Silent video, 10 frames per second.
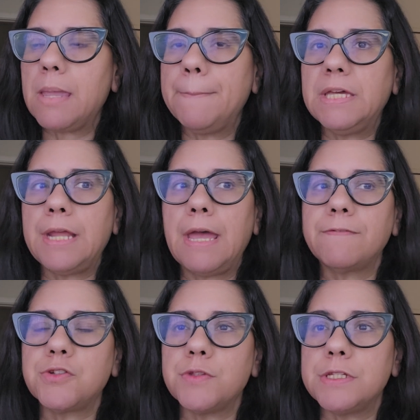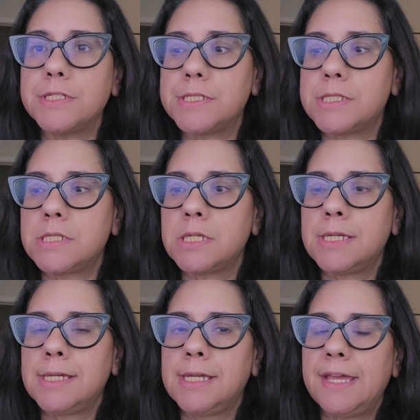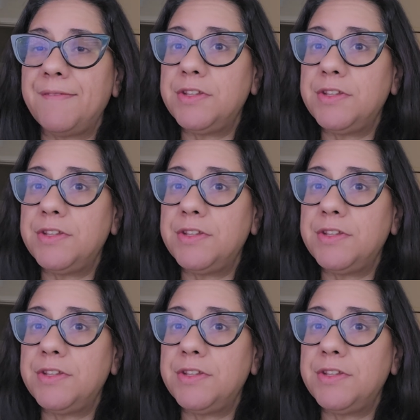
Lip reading: But after this, I